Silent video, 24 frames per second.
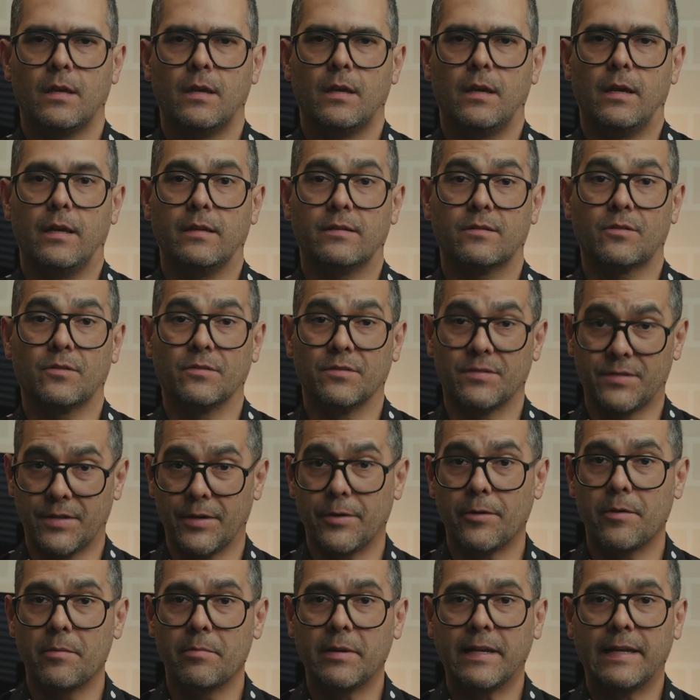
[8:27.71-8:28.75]
It's
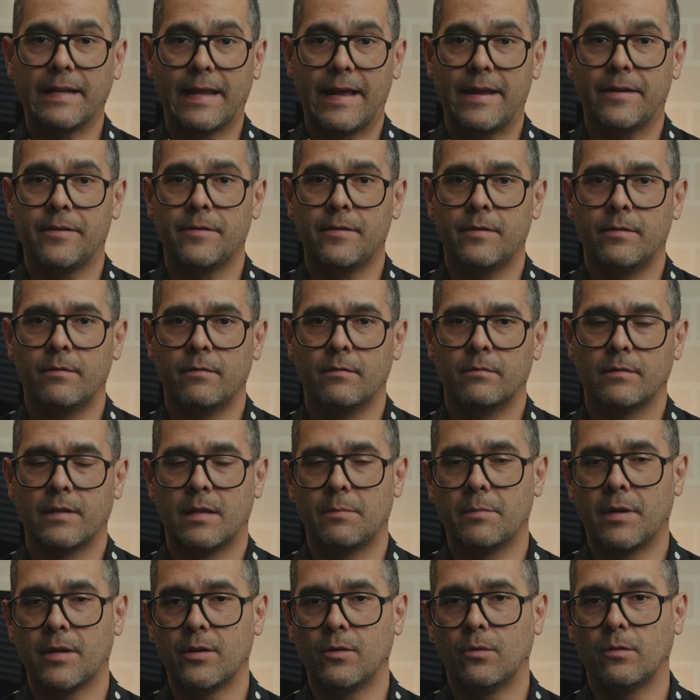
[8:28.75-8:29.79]
considerably lighter
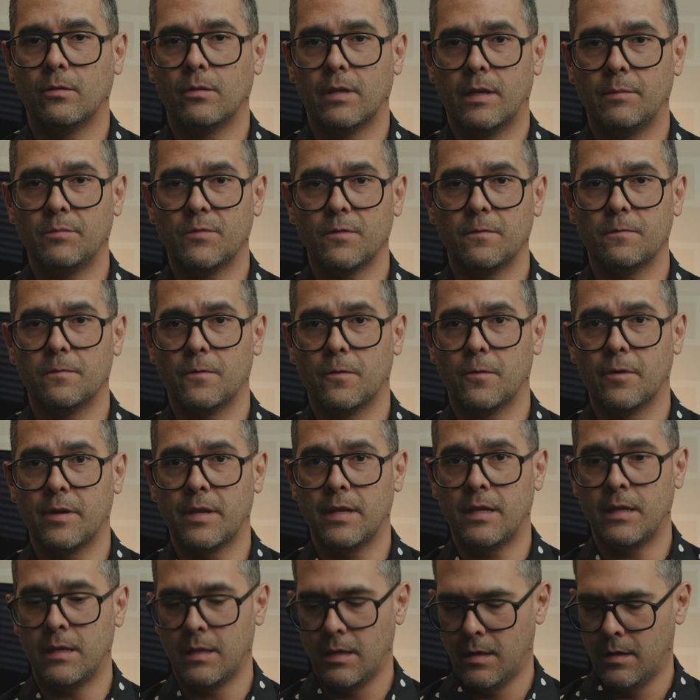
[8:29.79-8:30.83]
than my old
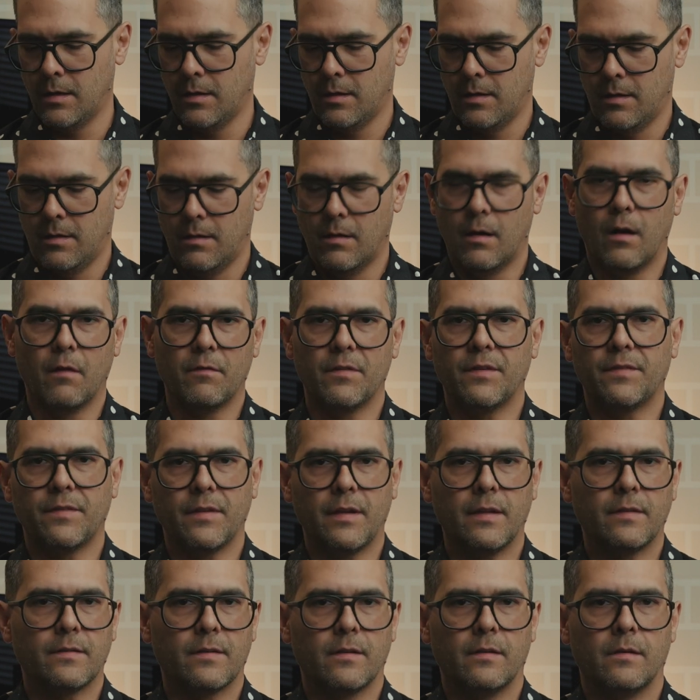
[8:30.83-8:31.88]
M240.
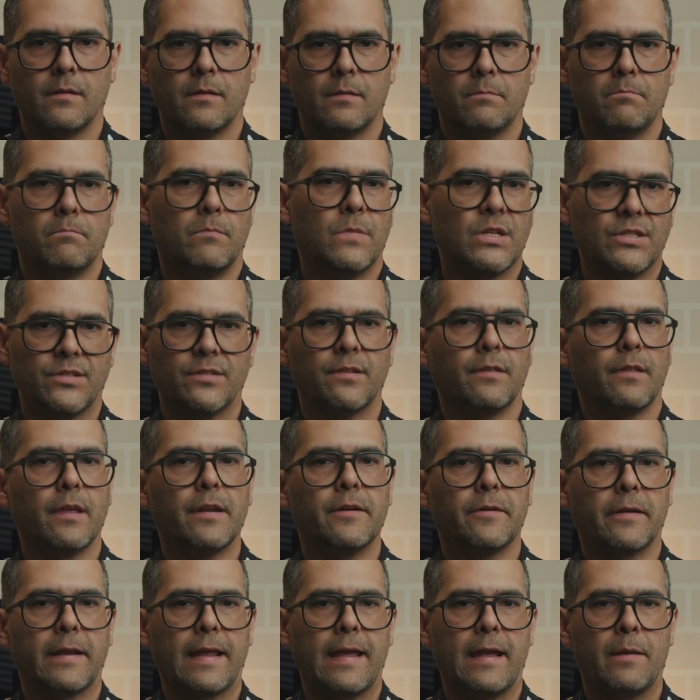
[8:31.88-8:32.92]
Obviously it's a much
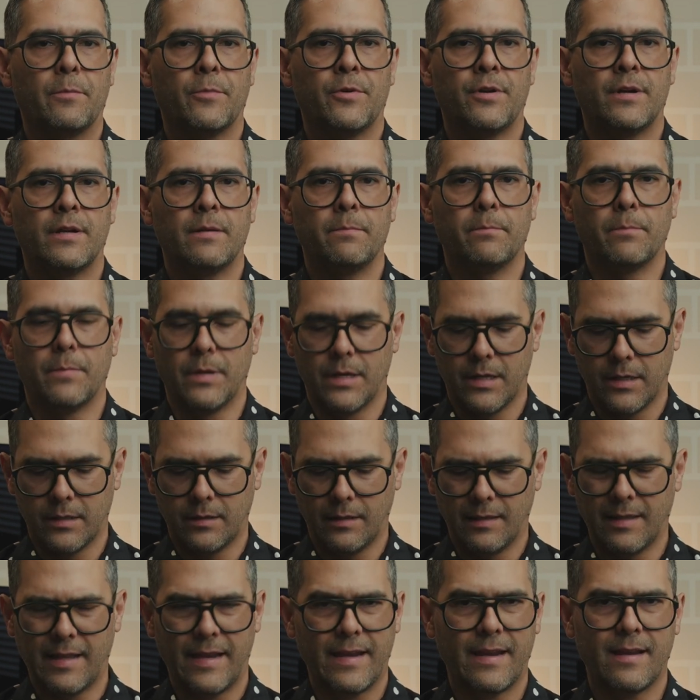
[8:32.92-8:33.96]
thinner camera, but
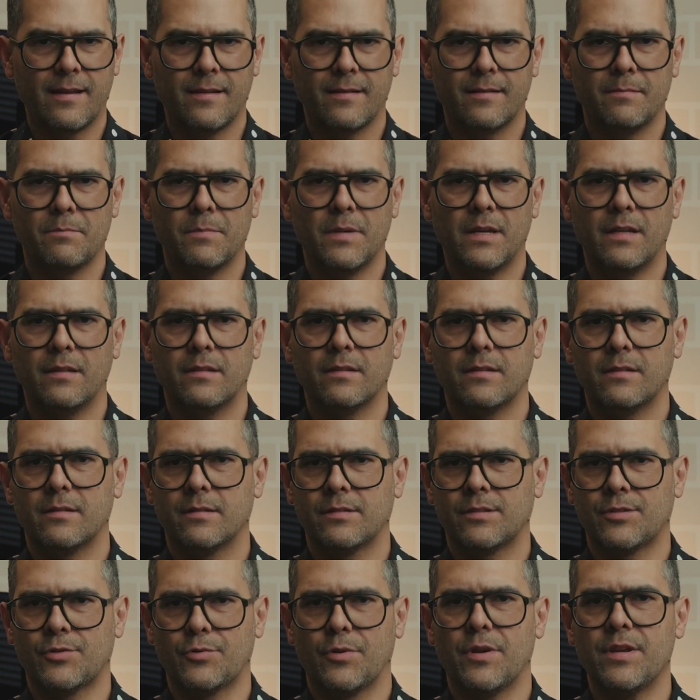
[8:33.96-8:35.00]
Leica made the
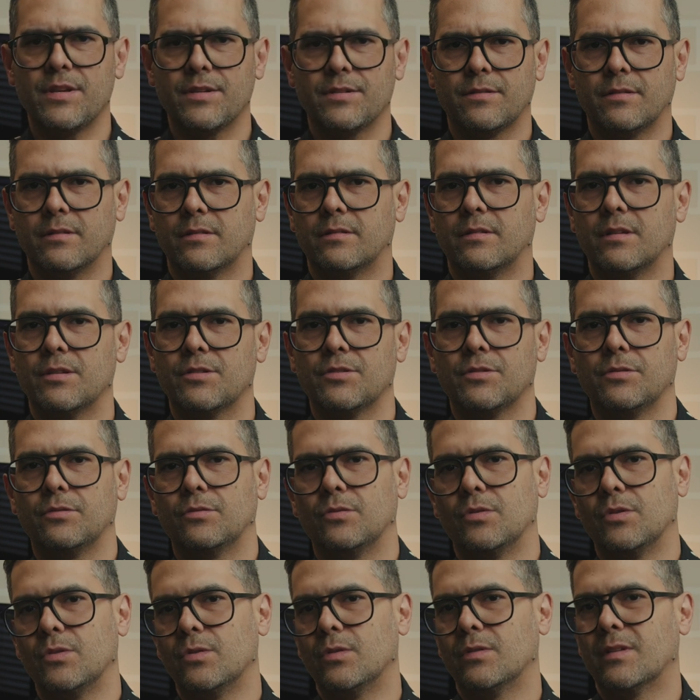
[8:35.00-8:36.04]
strange decision
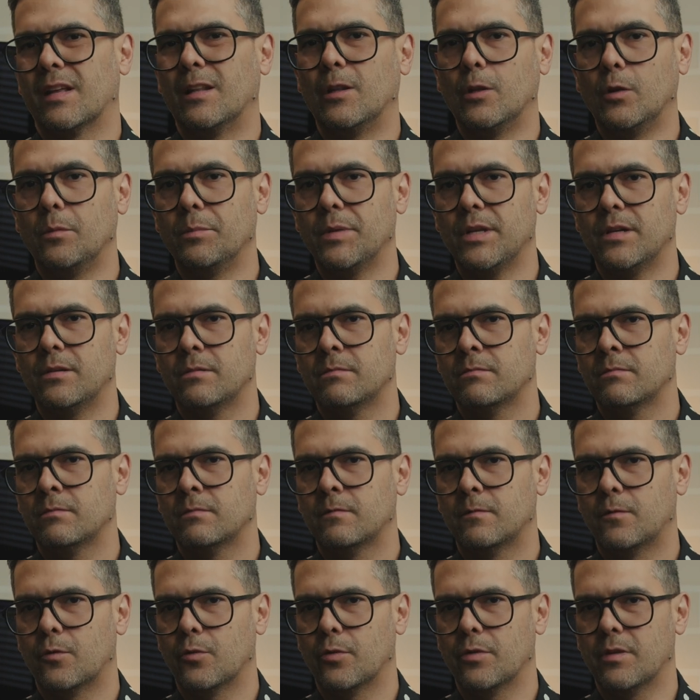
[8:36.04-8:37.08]
to use aluminum
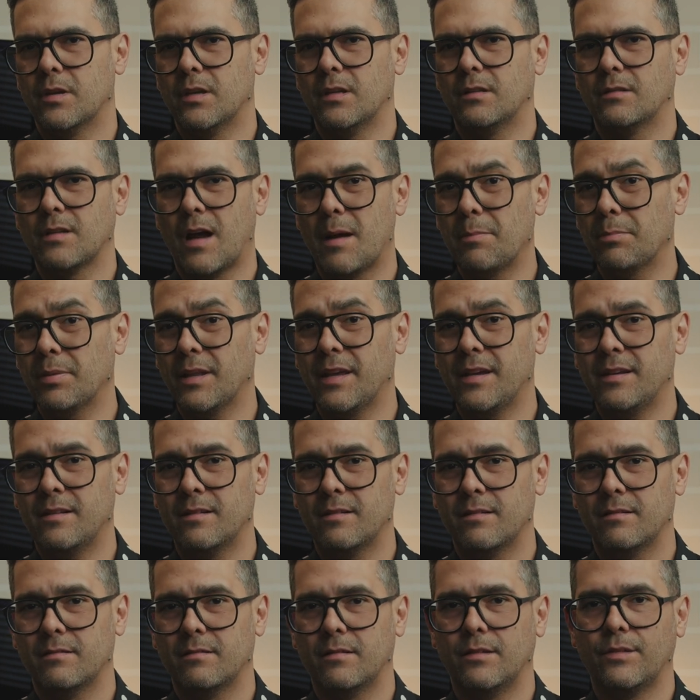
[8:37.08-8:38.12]
for the top plate
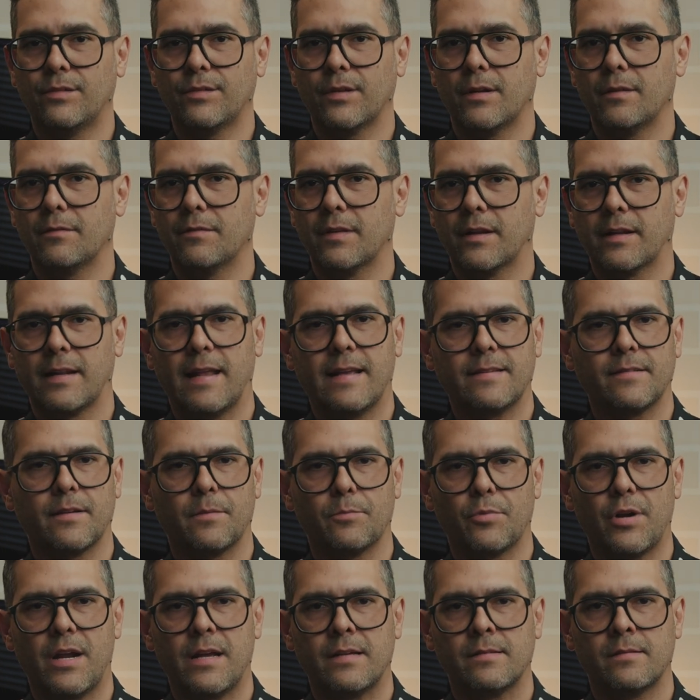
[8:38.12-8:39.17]
instead of the classic
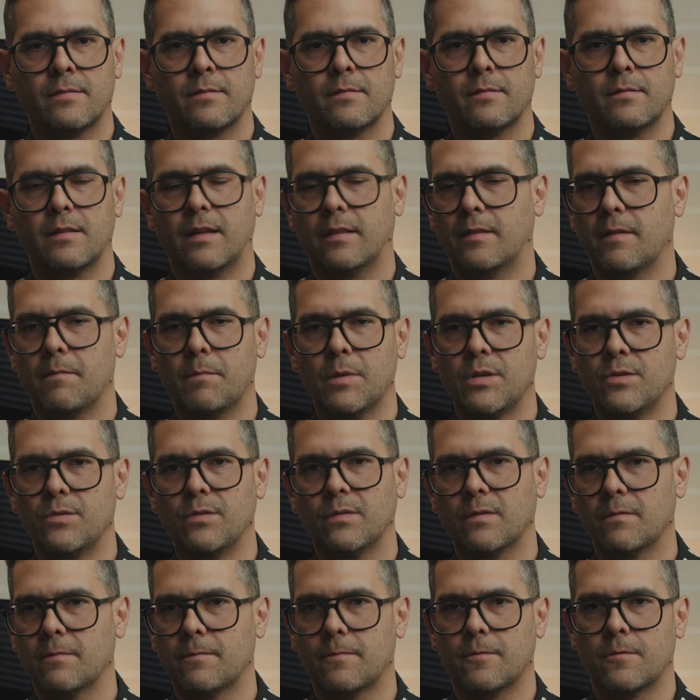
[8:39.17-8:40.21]
brass that they've been
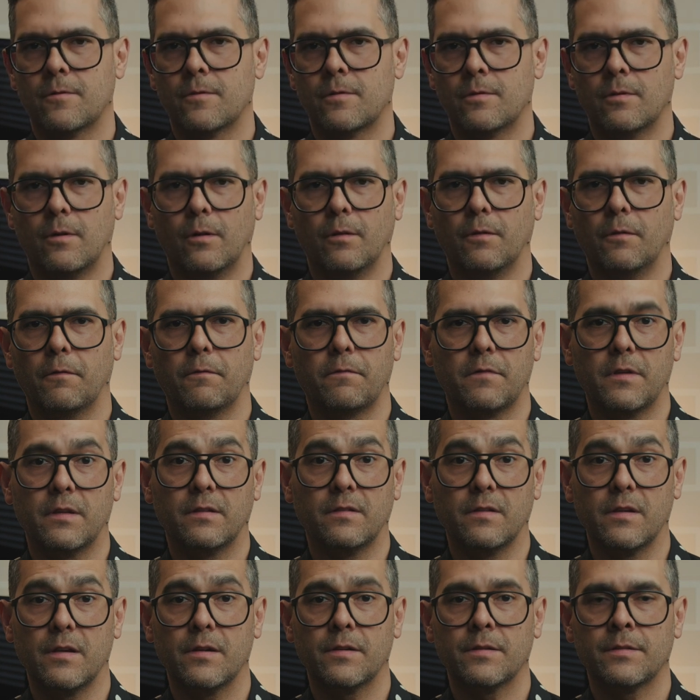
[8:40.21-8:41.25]
using for all of
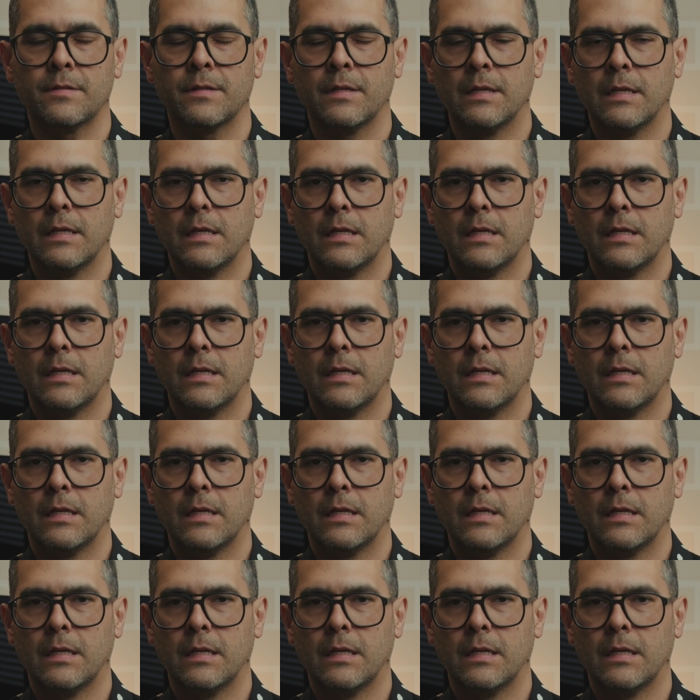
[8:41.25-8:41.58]
these years.